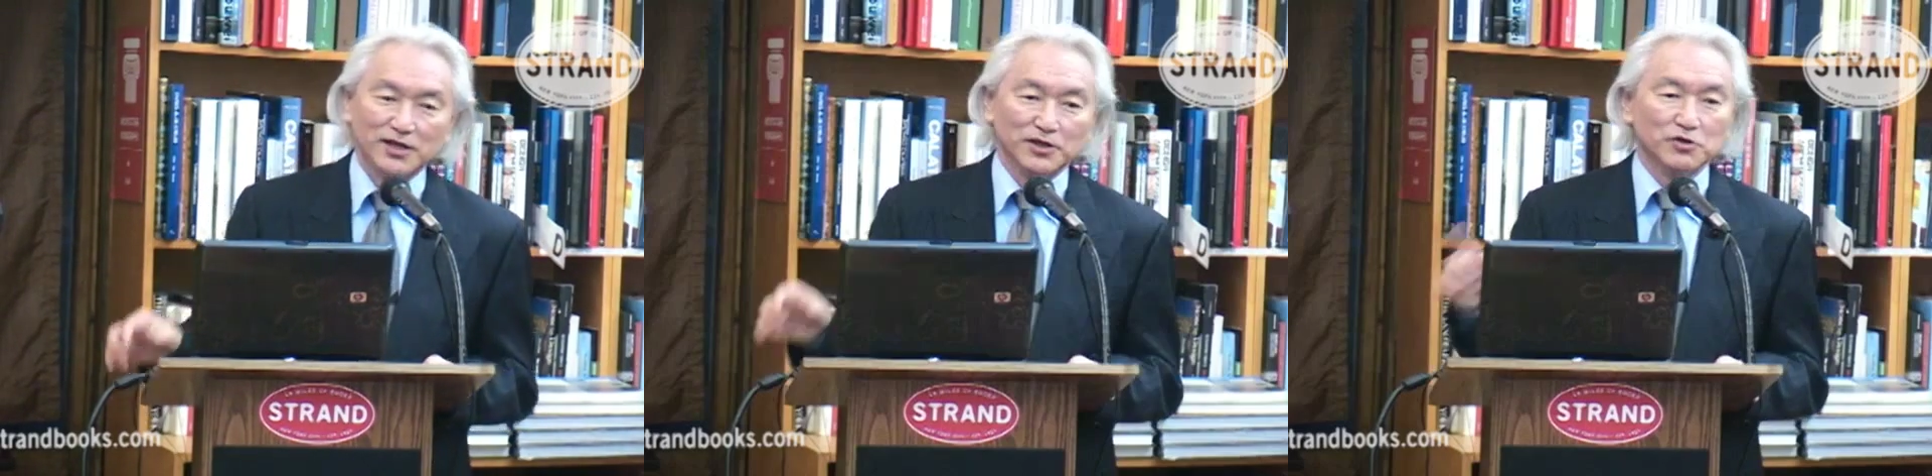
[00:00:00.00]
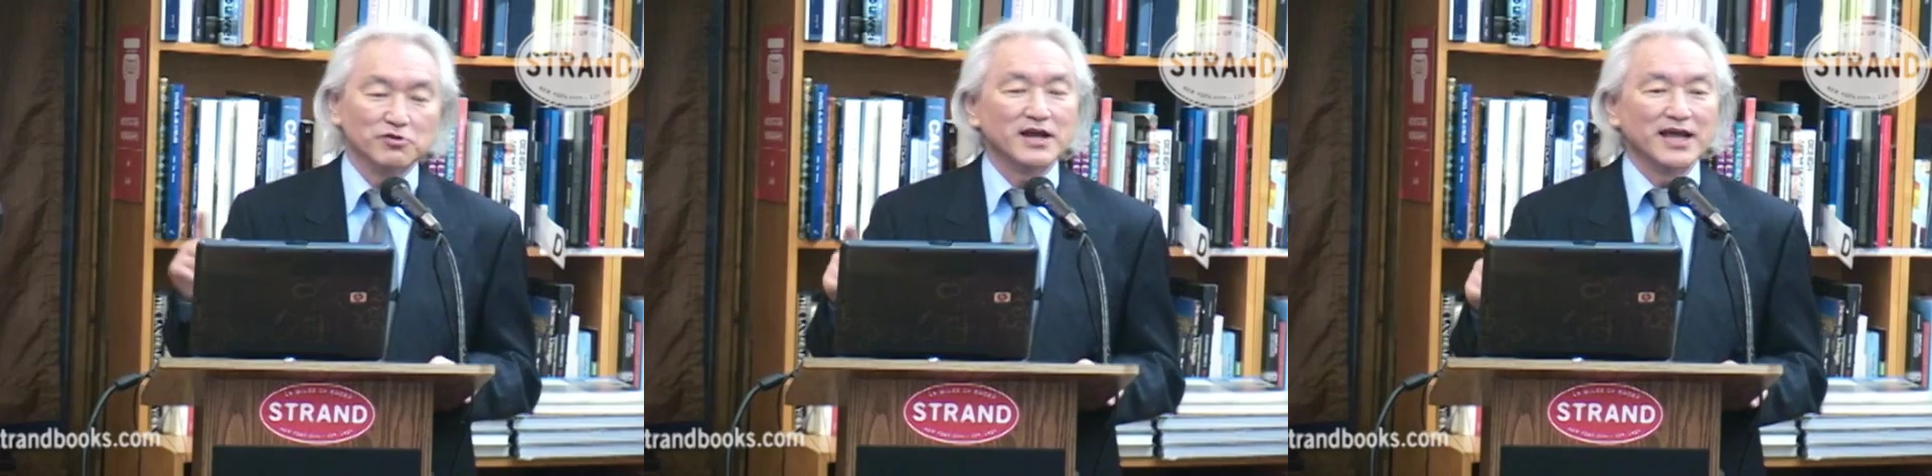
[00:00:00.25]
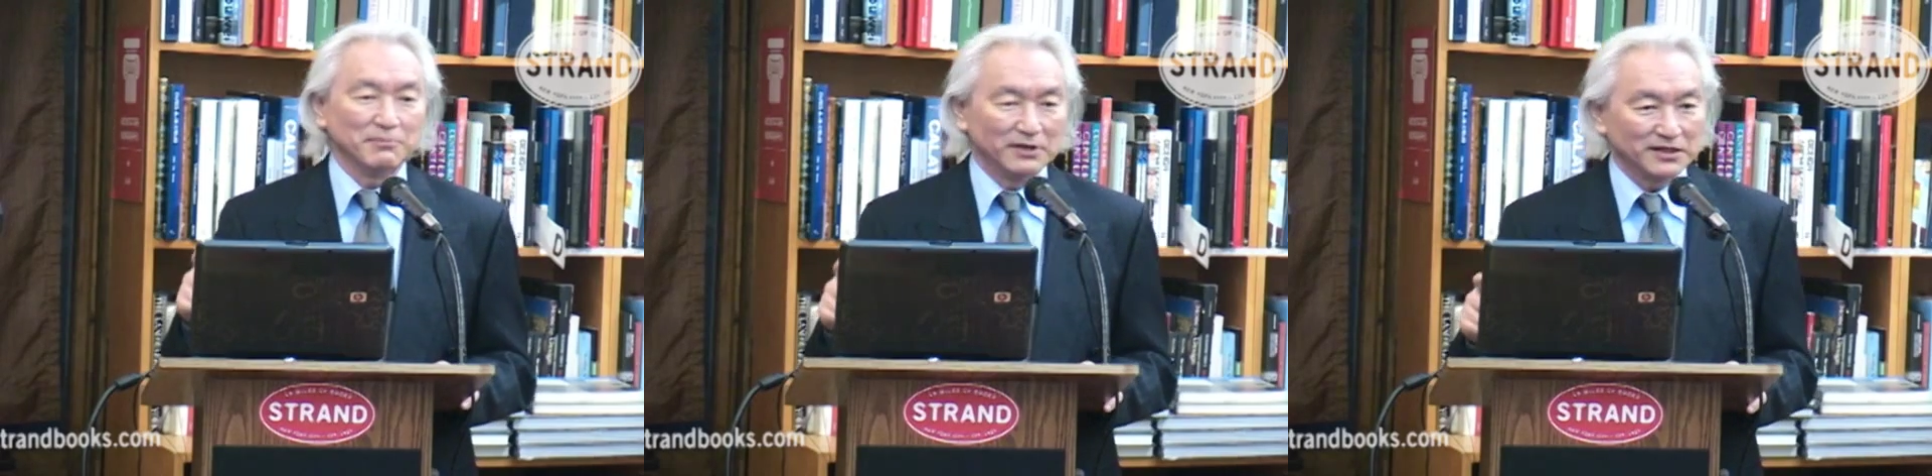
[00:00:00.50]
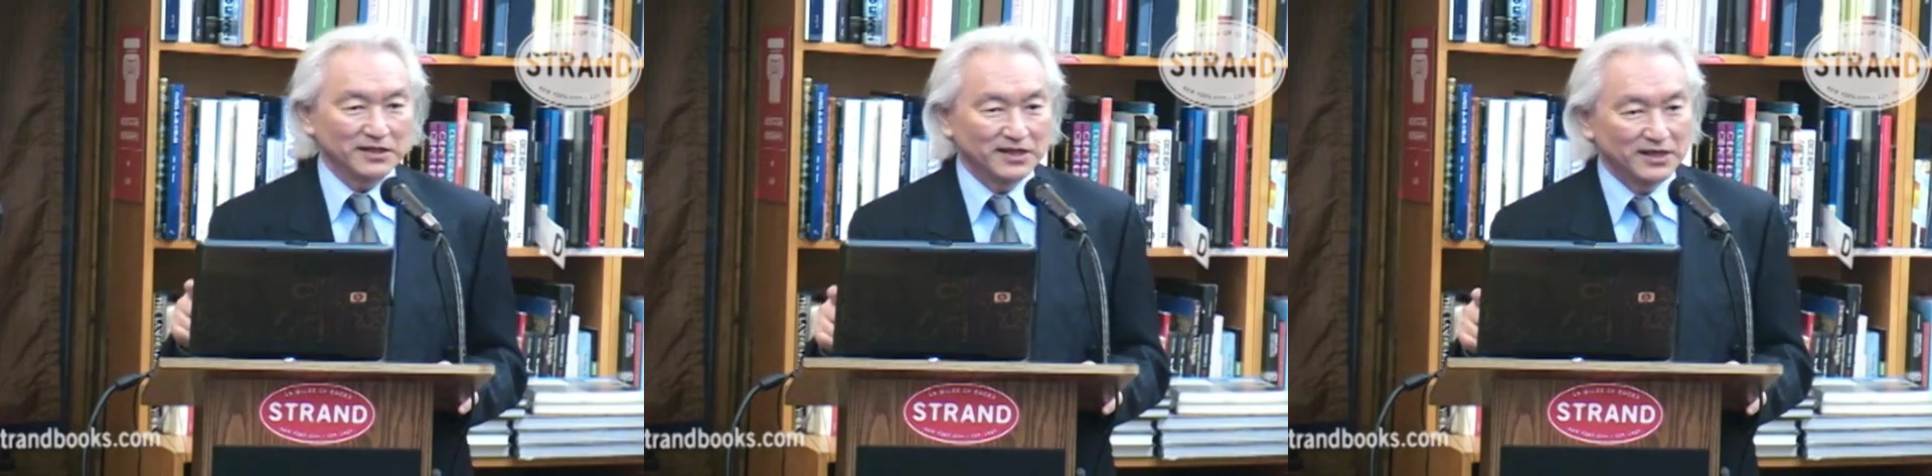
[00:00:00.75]
You name
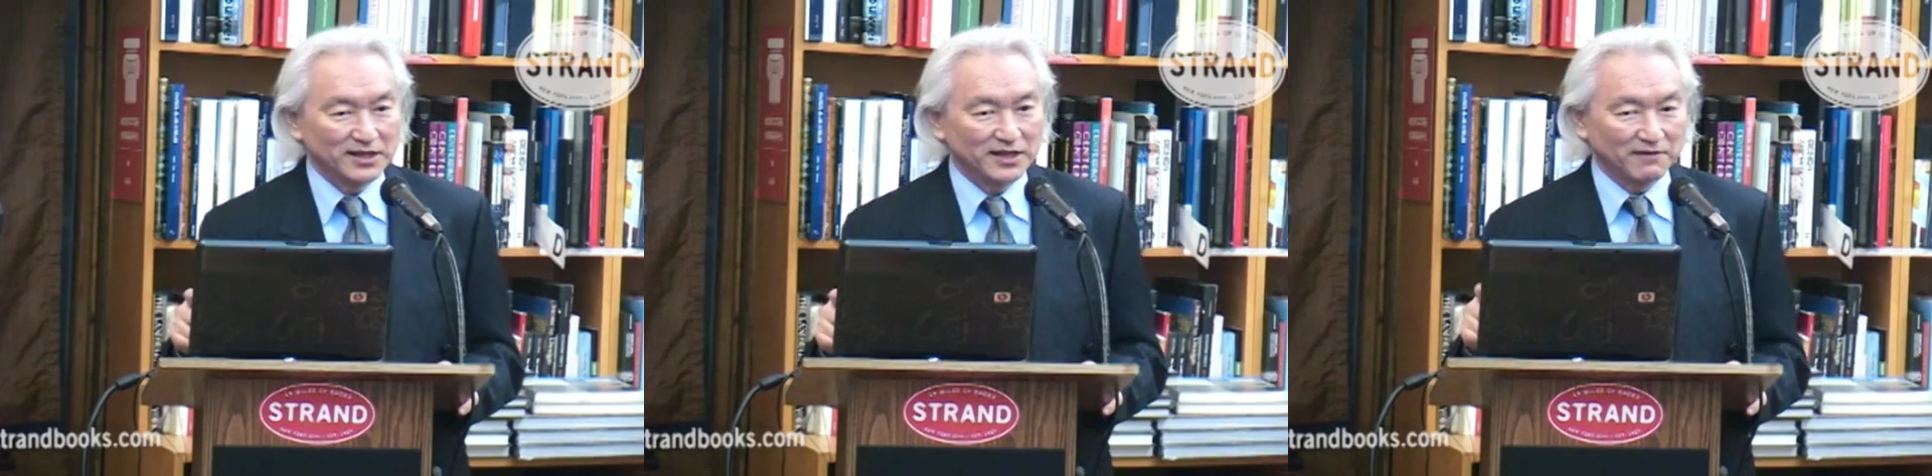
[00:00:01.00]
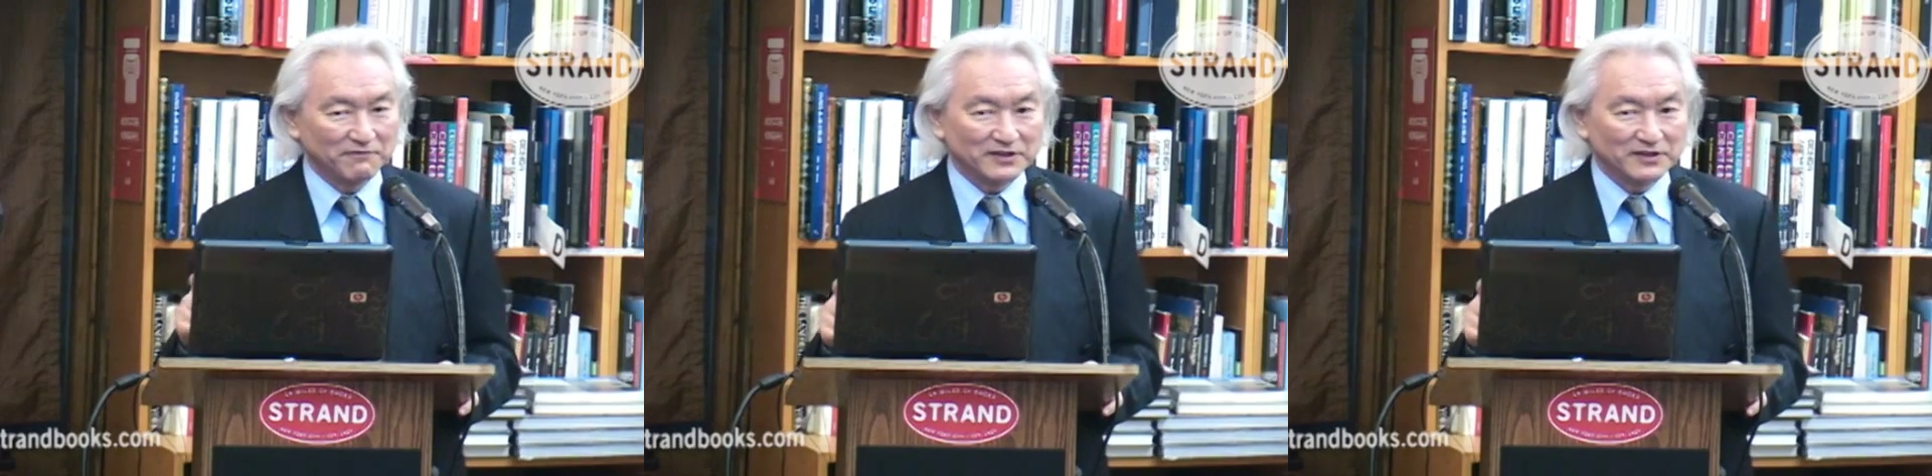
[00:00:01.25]
it, a